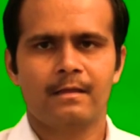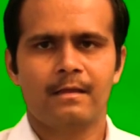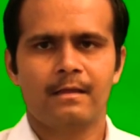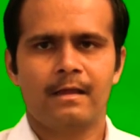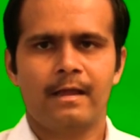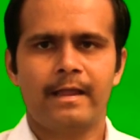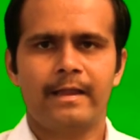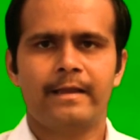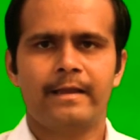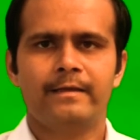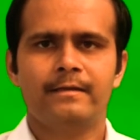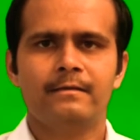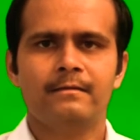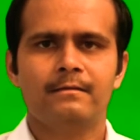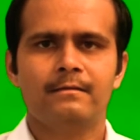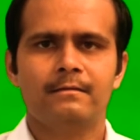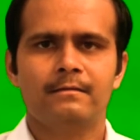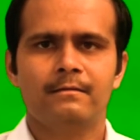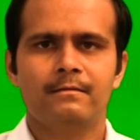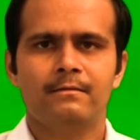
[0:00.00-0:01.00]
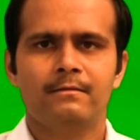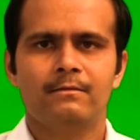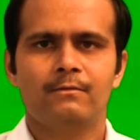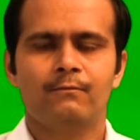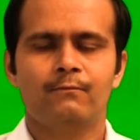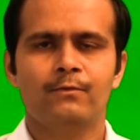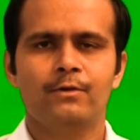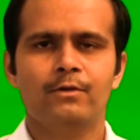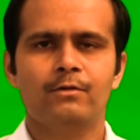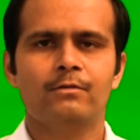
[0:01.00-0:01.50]
and
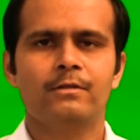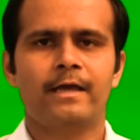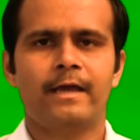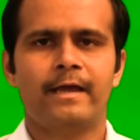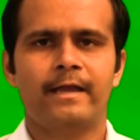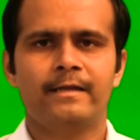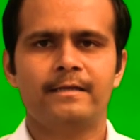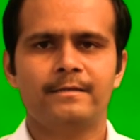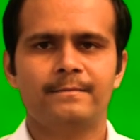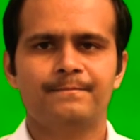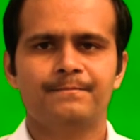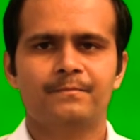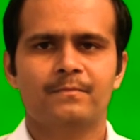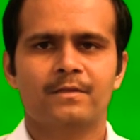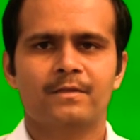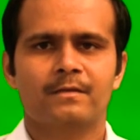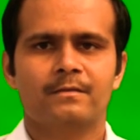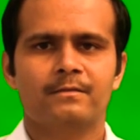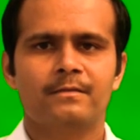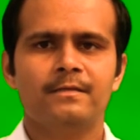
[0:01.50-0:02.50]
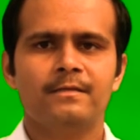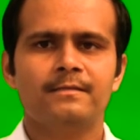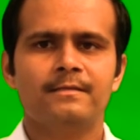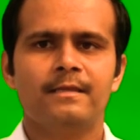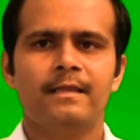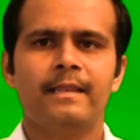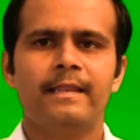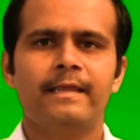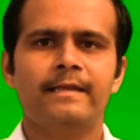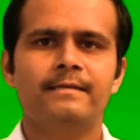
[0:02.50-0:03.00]
we know that this
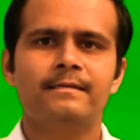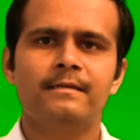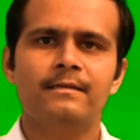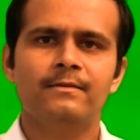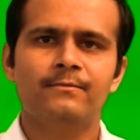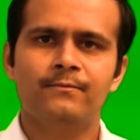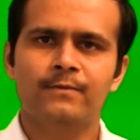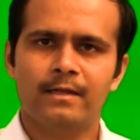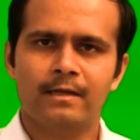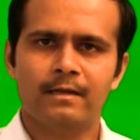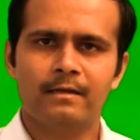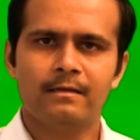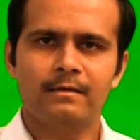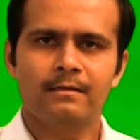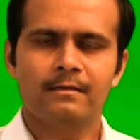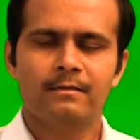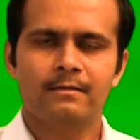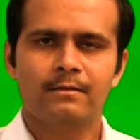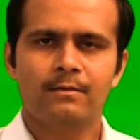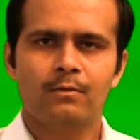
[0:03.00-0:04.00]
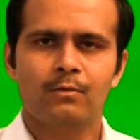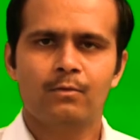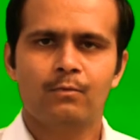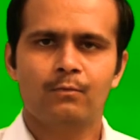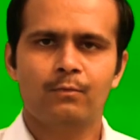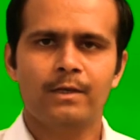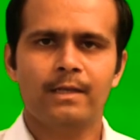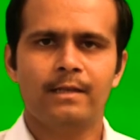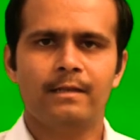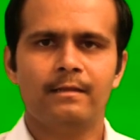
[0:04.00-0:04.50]
electric field
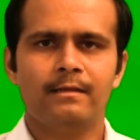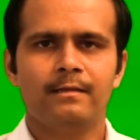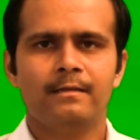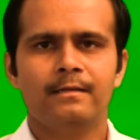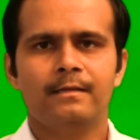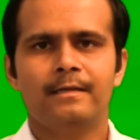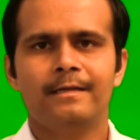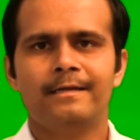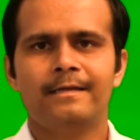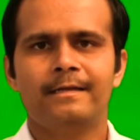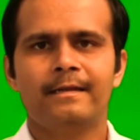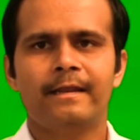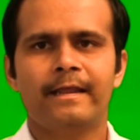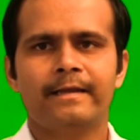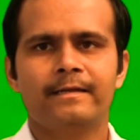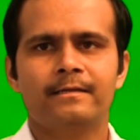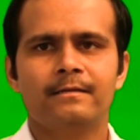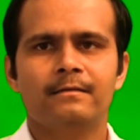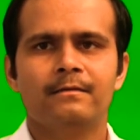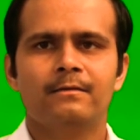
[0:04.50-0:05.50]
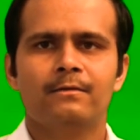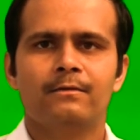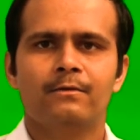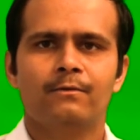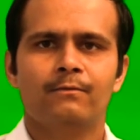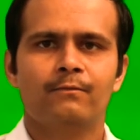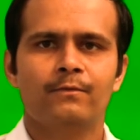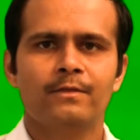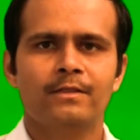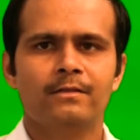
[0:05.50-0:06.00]
will interact
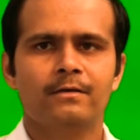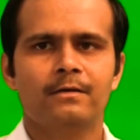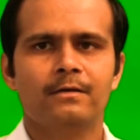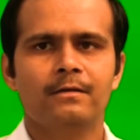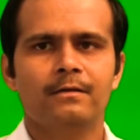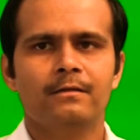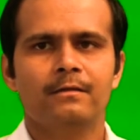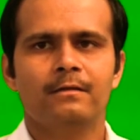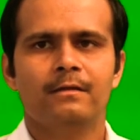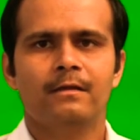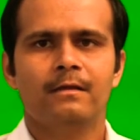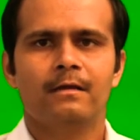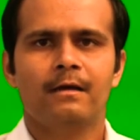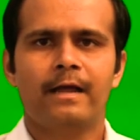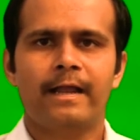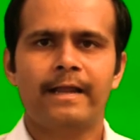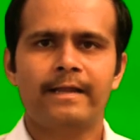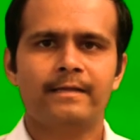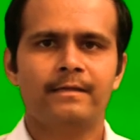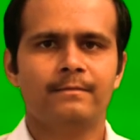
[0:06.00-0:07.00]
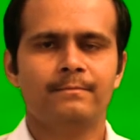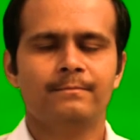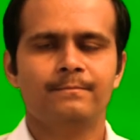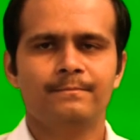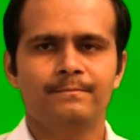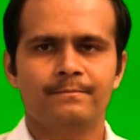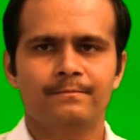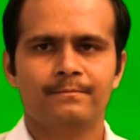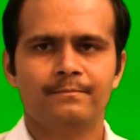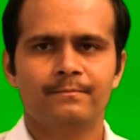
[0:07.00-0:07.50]
with the atom
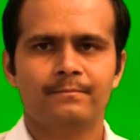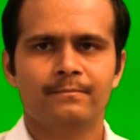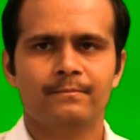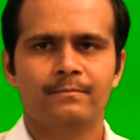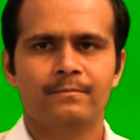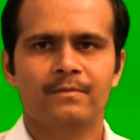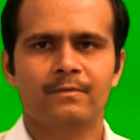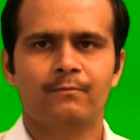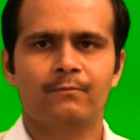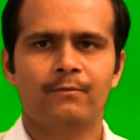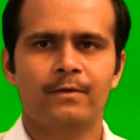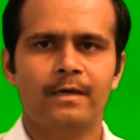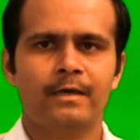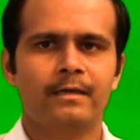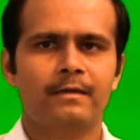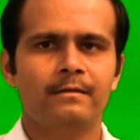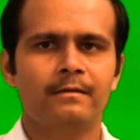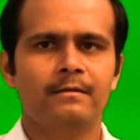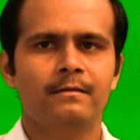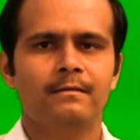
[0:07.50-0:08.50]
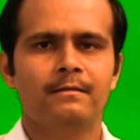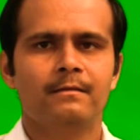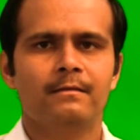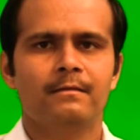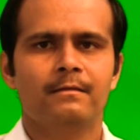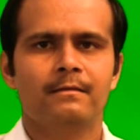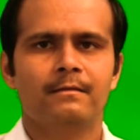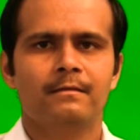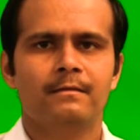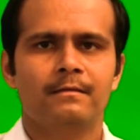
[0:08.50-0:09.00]
where
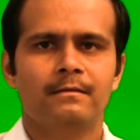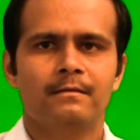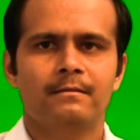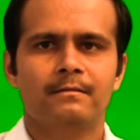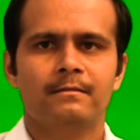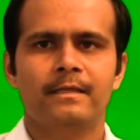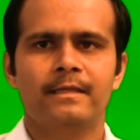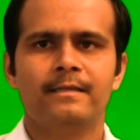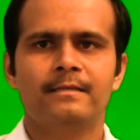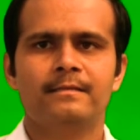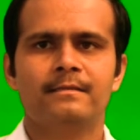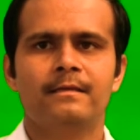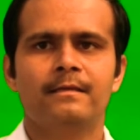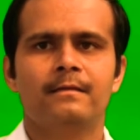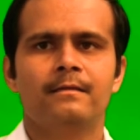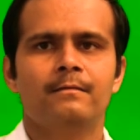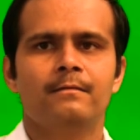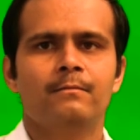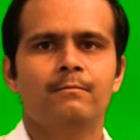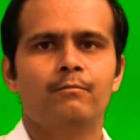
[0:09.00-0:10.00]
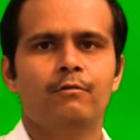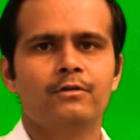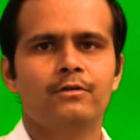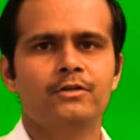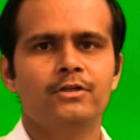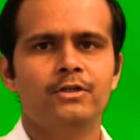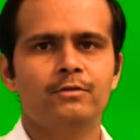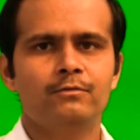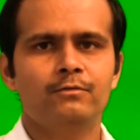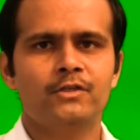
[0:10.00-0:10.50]
there is a
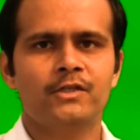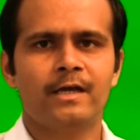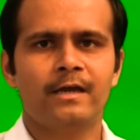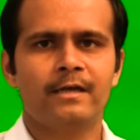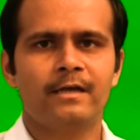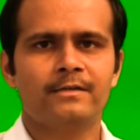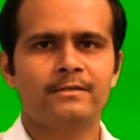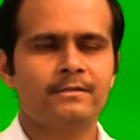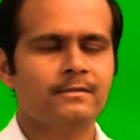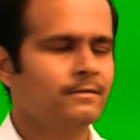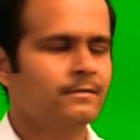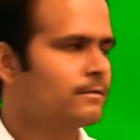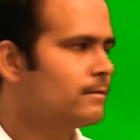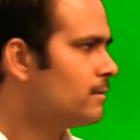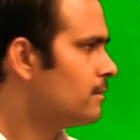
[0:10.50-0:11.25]
positive charge